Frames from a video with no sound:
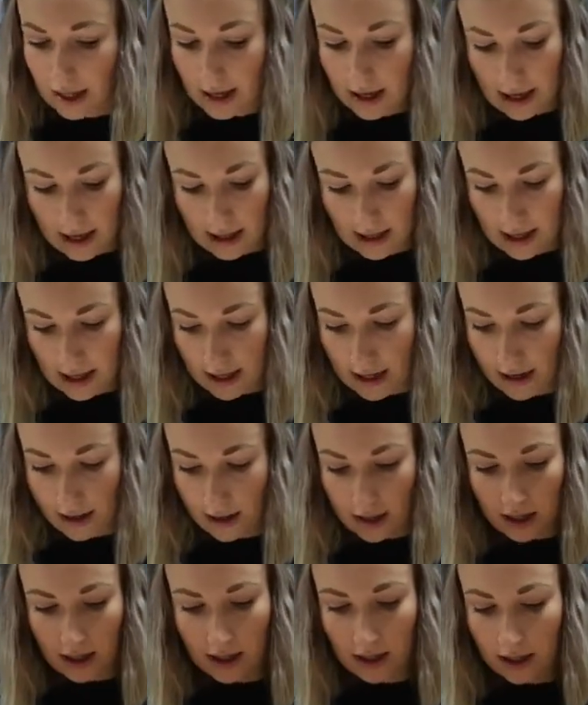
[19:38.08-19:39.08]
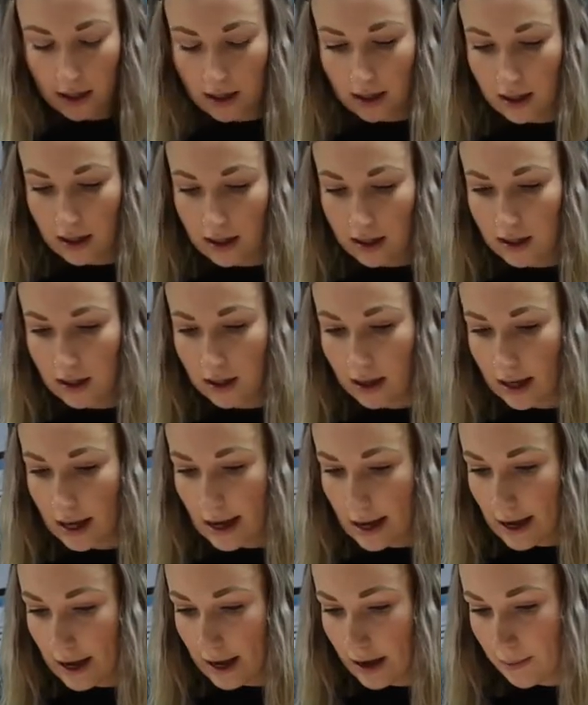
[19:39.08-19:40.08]
And then I think
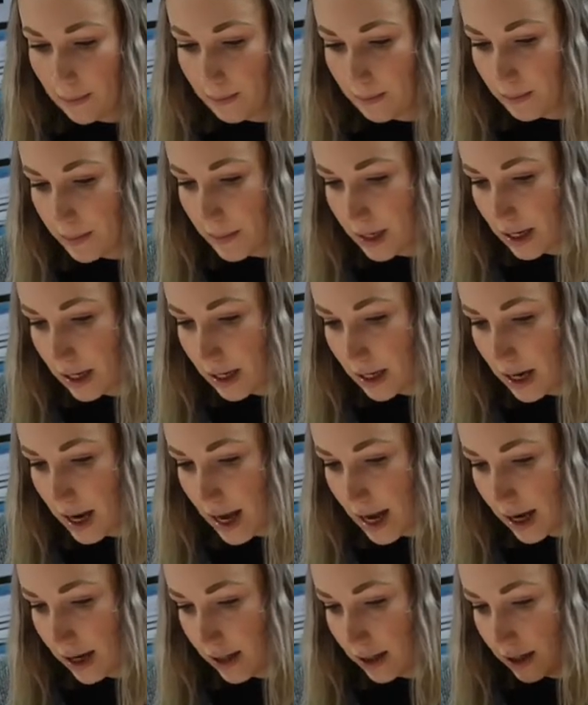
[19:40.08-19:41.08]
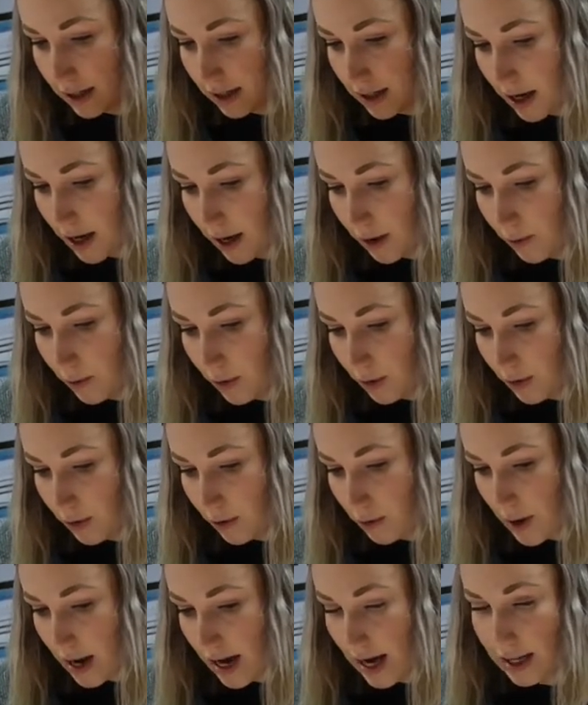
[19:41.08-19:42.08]
next I
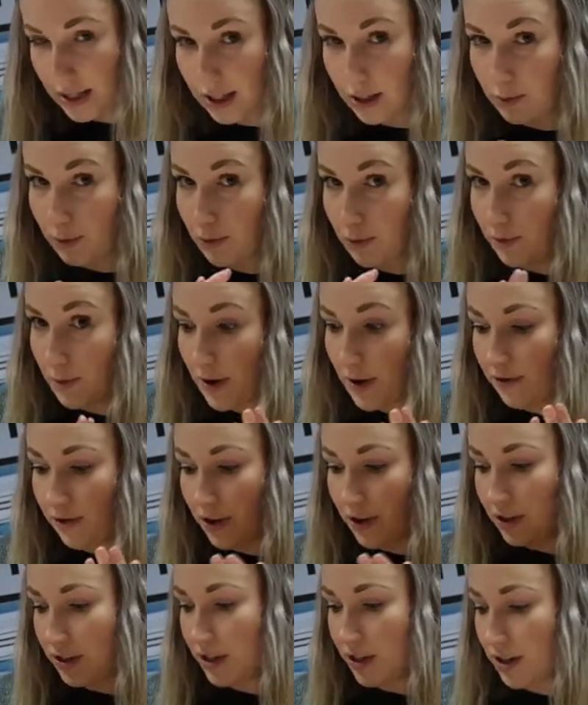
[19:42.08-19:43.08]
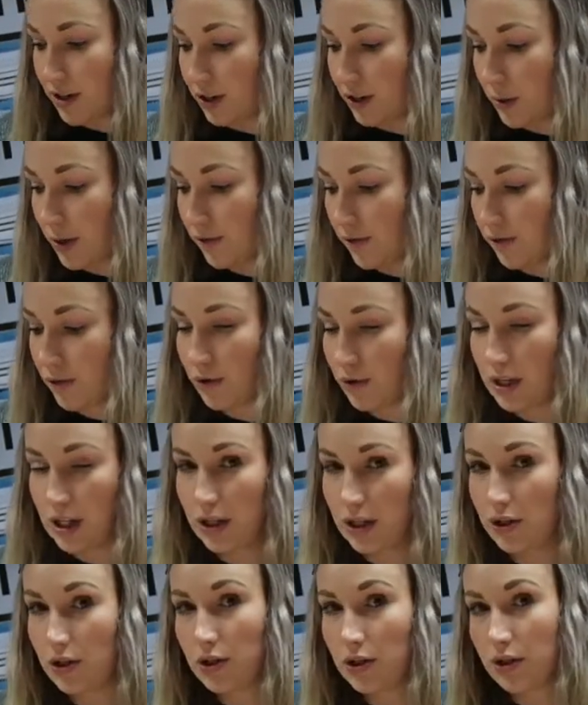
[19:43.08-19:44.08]
will add some of my photos. So I've already
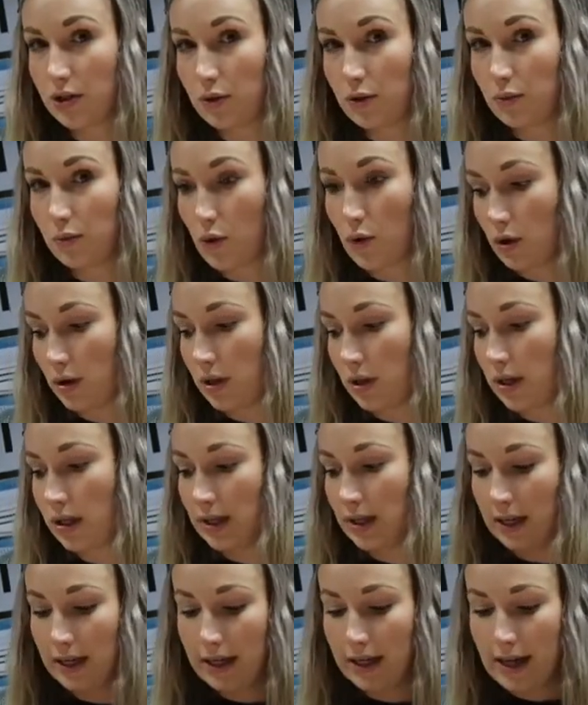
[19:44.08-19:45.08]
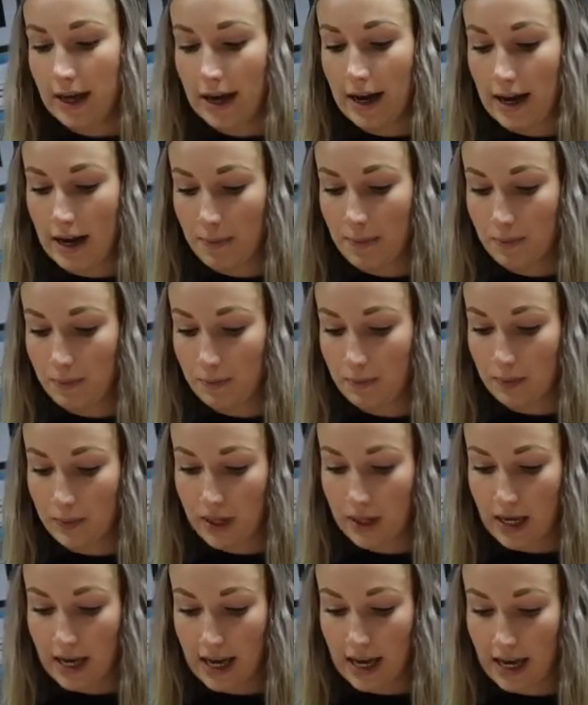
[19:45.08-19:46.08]
just done one
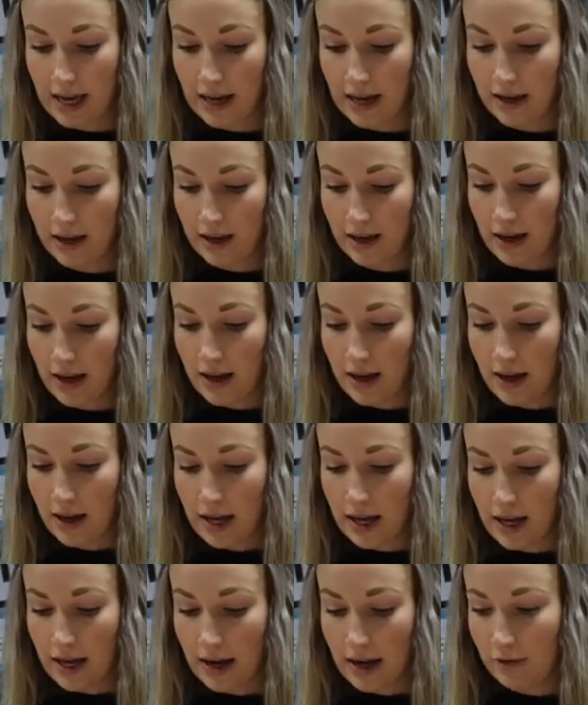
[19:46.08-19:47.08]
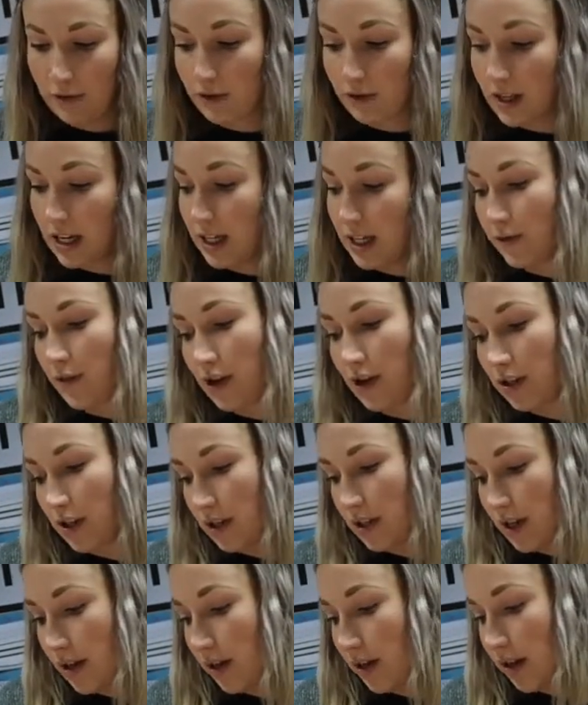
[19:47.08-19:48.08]
here, and for these
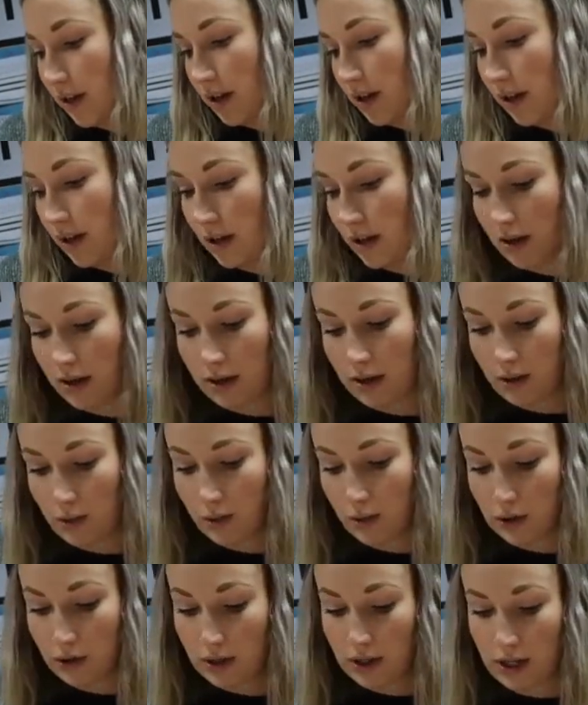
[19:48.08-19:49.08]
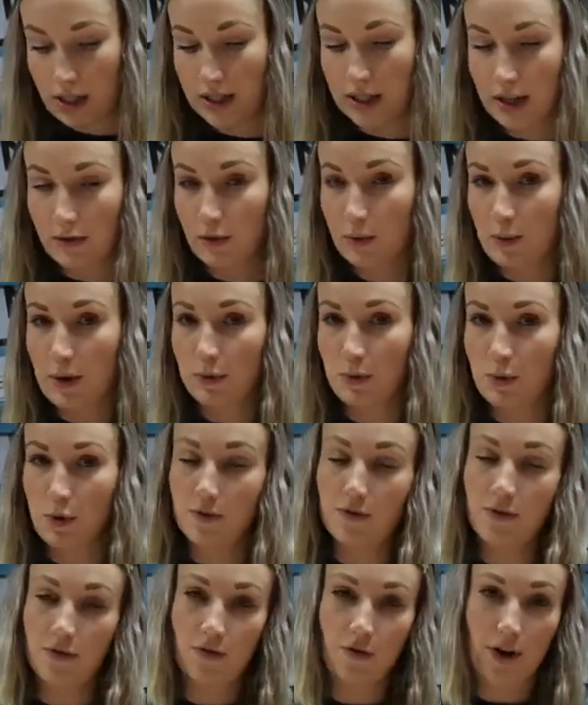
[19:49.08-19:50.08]
photos I think it would look nice to have a bit more
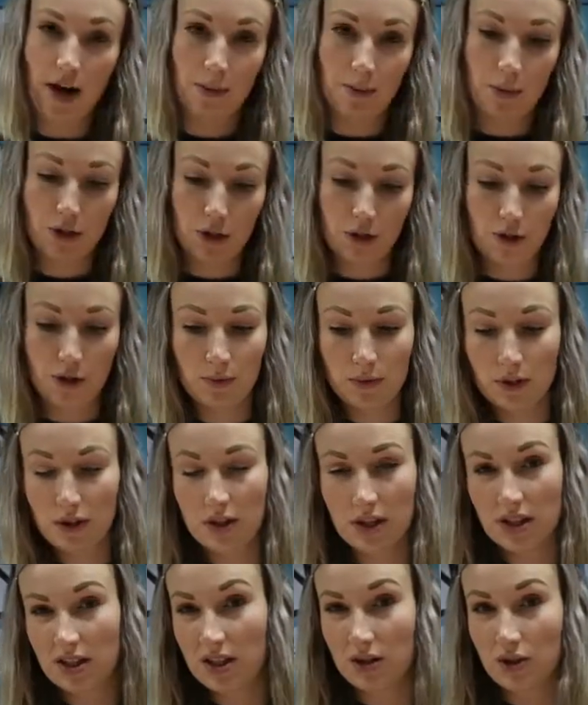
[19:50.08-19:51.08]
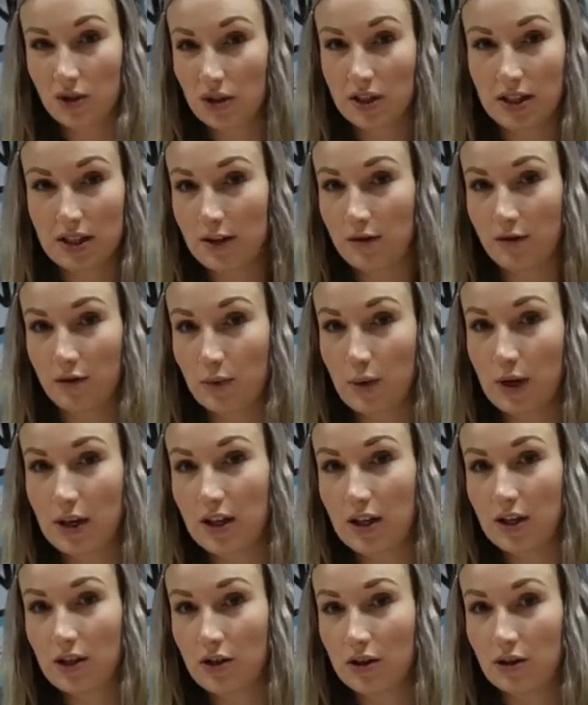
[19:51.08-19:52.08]
of a frame to them. So this is just a different way
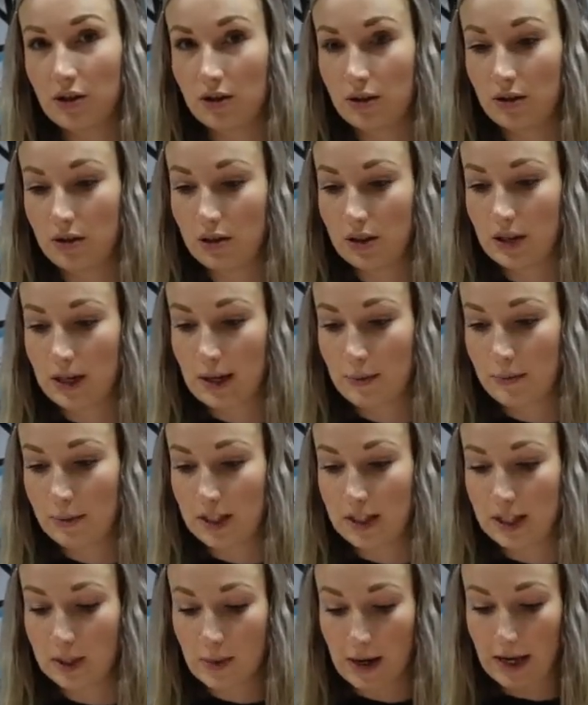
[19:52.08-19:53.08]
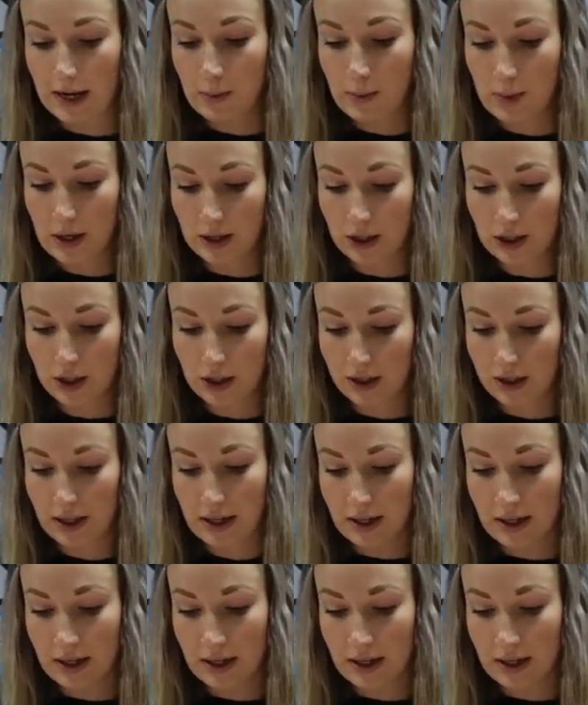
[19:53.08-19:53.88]
that you can display your pictures.